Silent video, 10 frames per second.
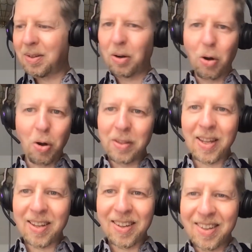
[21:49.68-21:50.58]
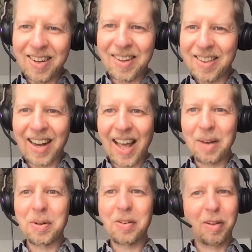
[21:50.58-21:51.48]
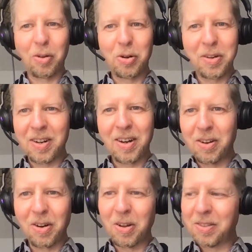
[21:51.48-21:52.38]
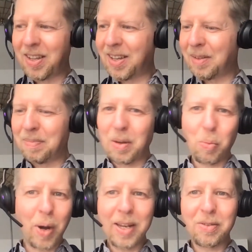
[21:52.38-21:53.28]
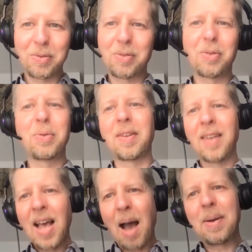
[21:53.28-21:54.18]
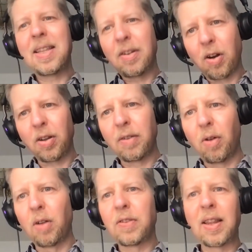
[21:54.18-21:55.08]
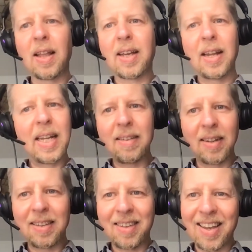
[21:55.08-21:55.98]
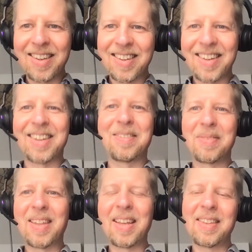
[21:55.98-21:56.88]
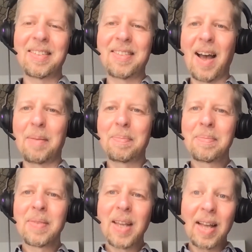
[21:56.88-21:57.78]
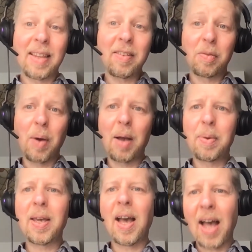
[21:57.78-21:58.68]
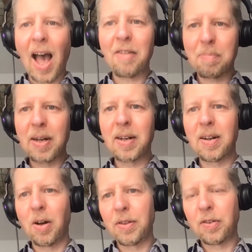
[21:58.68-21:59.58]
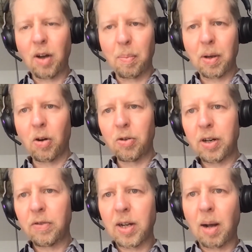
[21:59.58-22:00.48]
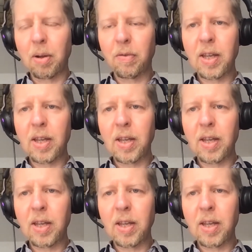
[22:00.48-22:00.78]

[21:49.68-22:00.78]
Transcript: learn the languages, learn the way to do this. I mean, there's a lot involved, and that can easily take this time. And this is why we have been on this topic already for a couple of